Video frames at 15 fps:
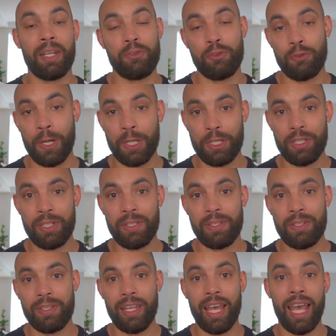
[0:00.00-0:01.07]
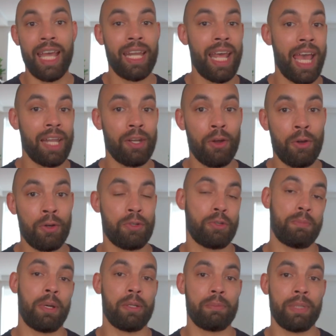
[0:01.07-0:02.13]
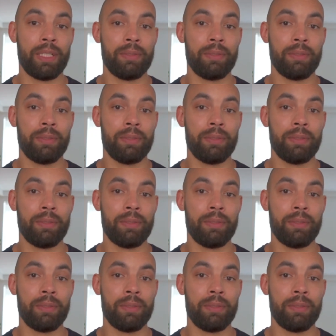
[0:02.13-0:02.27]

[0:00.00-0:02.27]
instructions and had her spot me.